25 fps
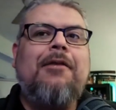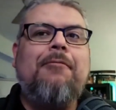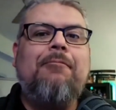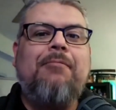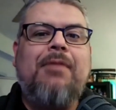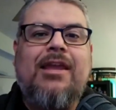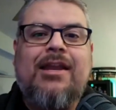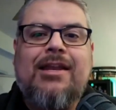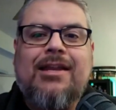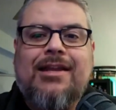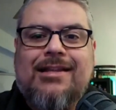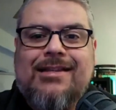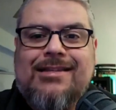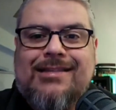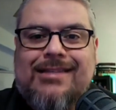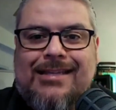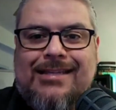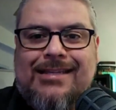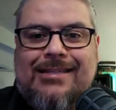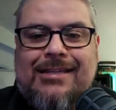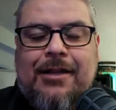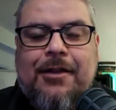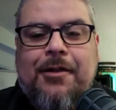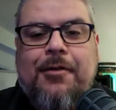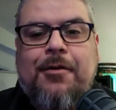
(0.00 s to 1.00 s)
being
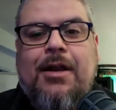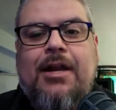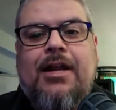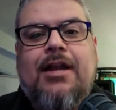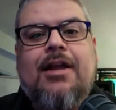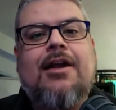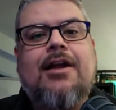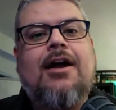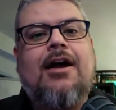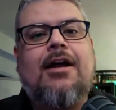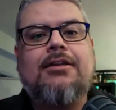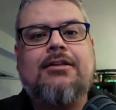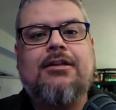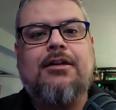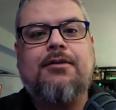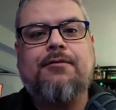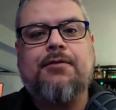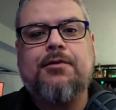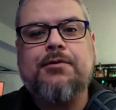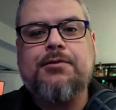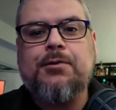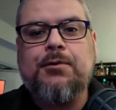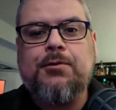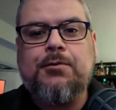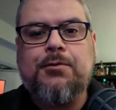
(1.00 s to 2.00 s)
consistent creating content
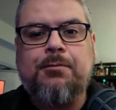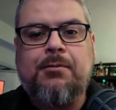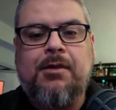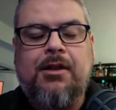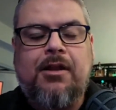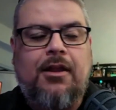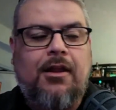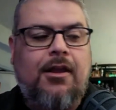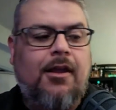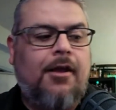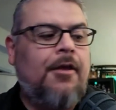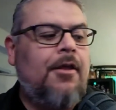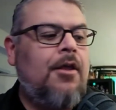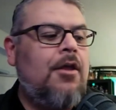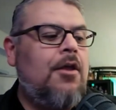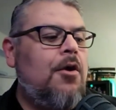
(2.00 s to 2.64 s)
for social media,